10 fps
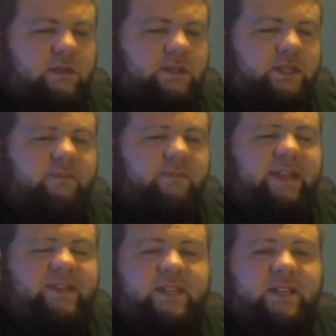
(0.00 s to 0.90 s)
So
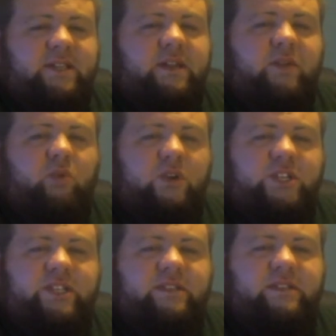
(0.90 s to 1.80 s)
basically, it's like
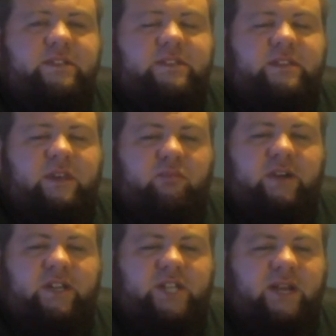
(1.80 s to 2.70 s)
watching the
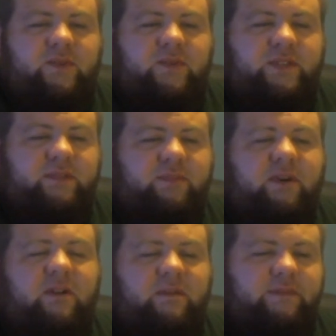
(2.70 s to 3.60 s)
British Houses of
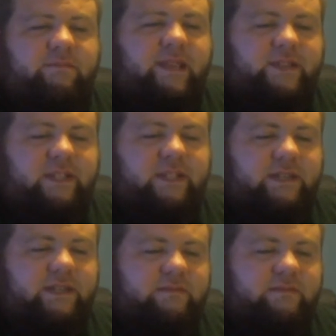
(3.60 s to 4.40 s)
Parliament, basically.